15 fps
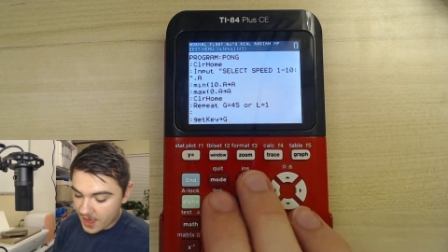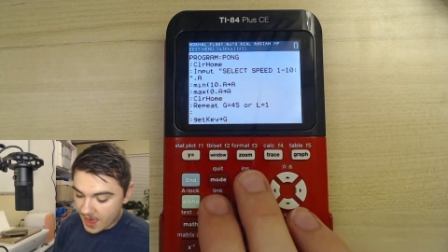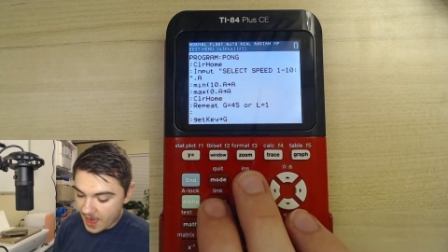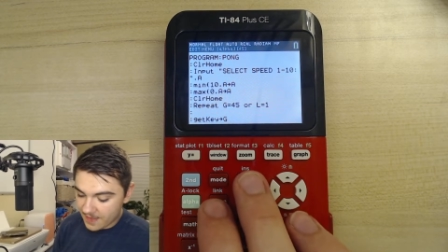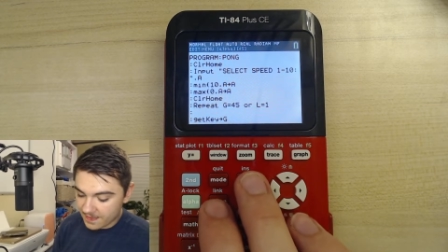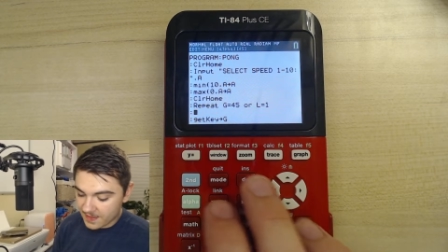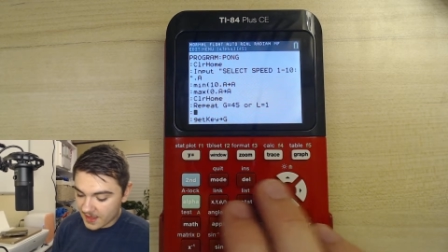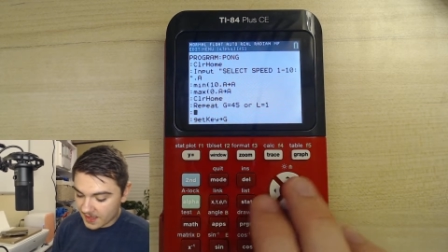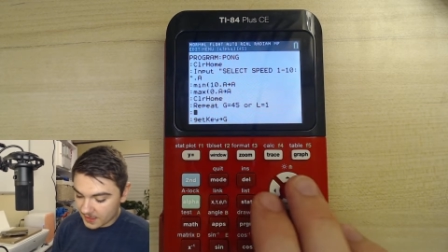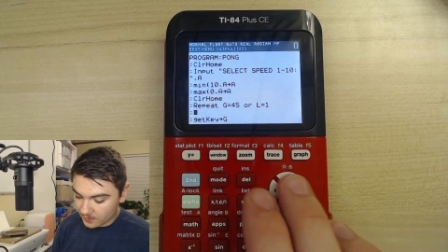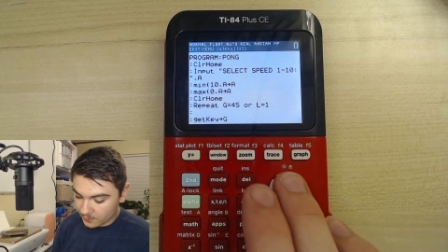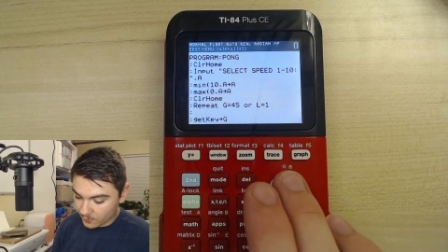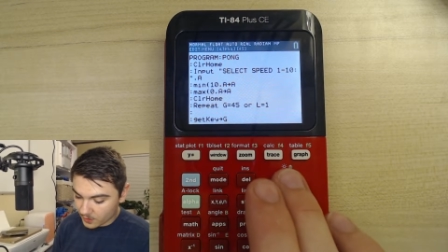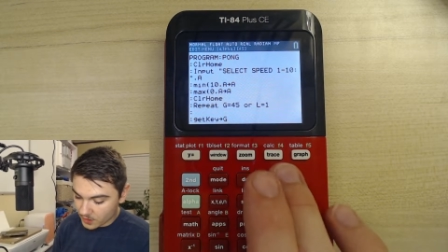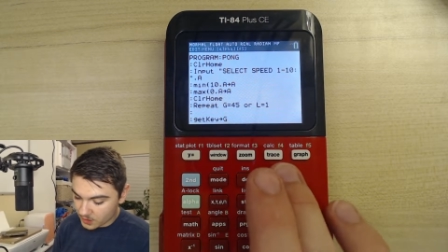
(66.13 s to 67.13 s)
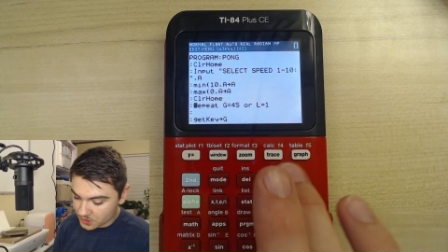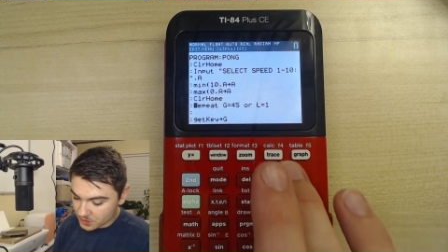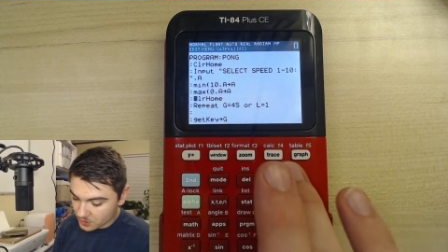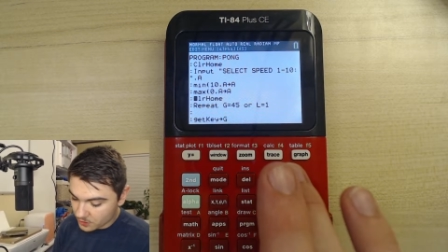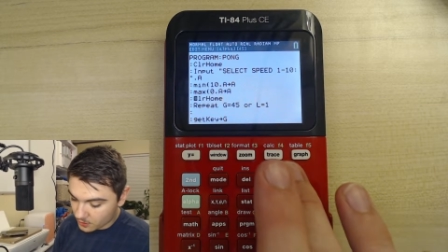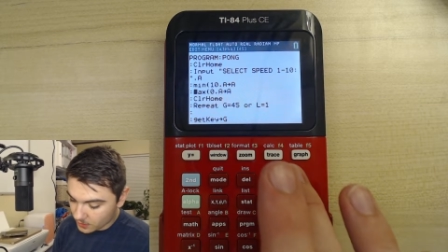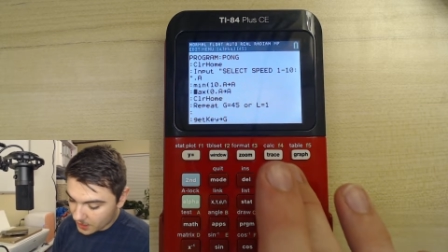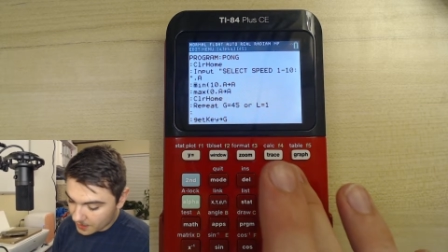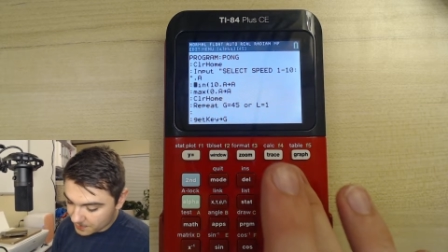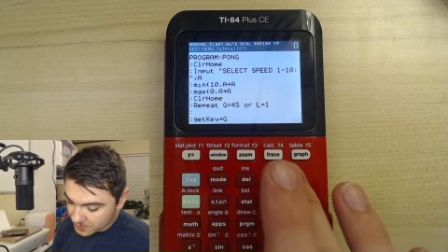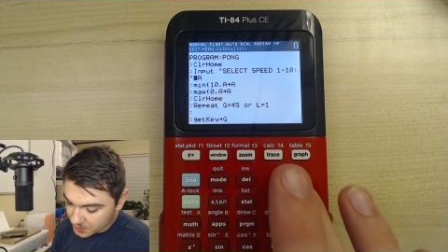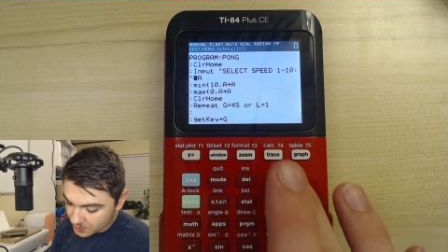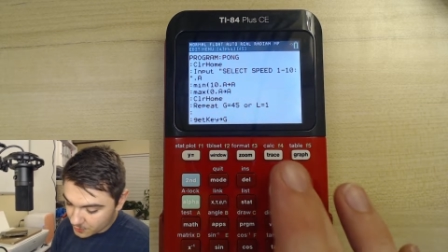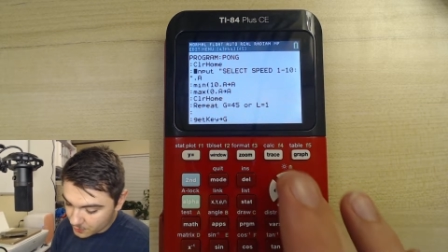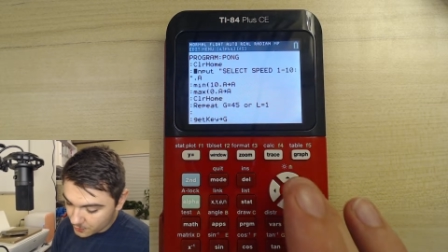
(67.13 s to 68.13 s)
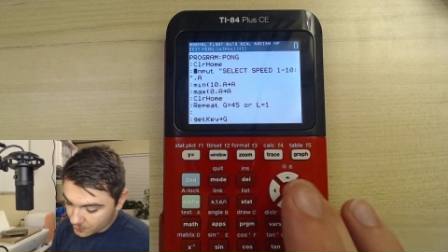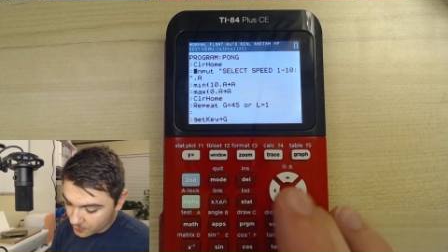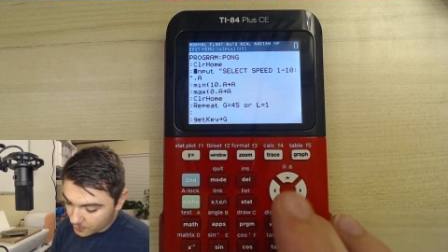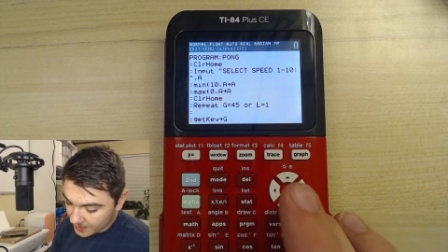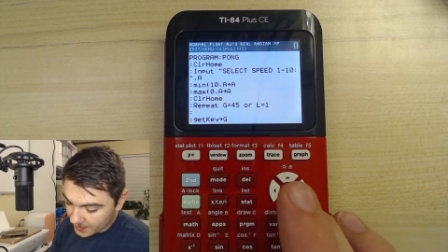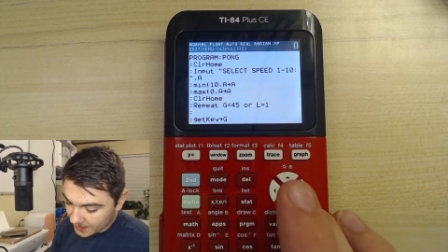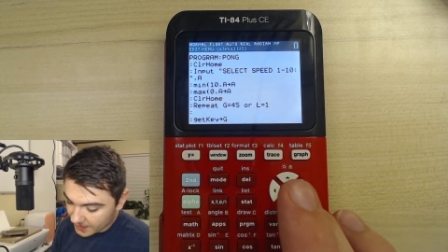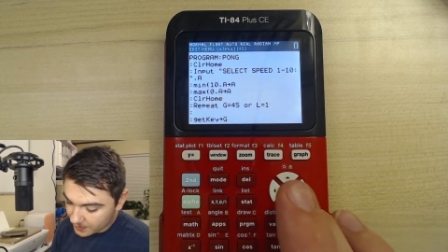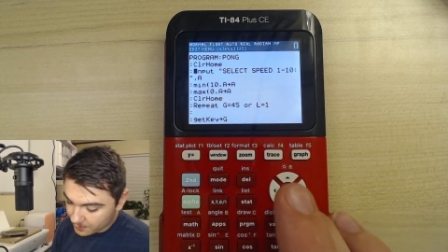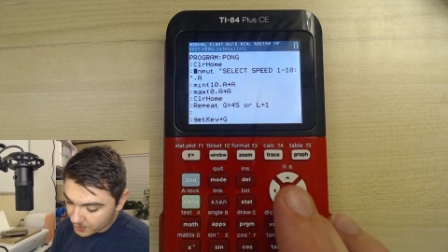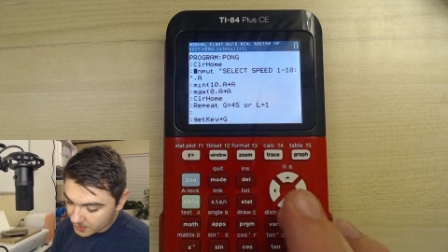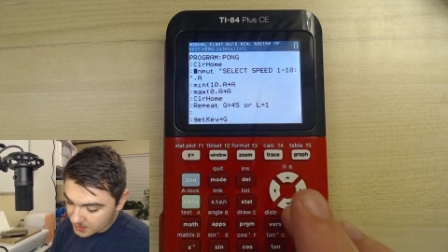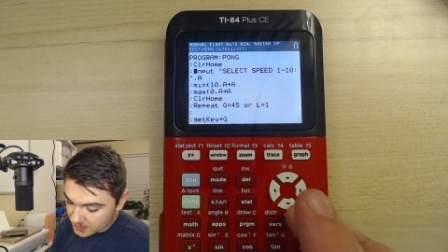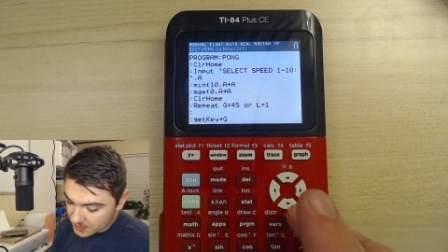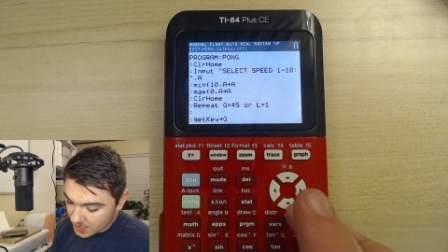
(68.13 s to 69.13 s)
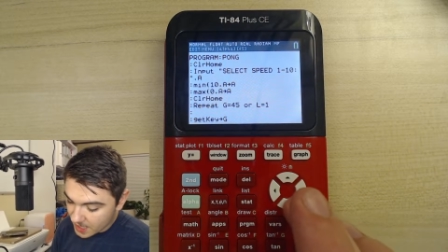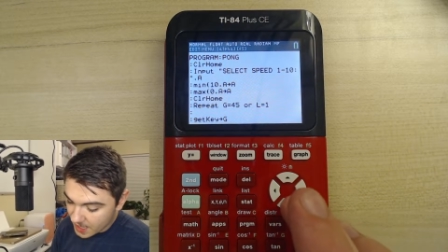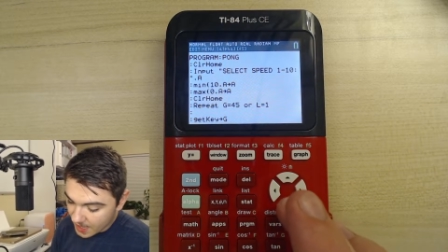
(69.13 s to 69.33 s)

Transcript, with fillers: And then we're going to scroll up to input,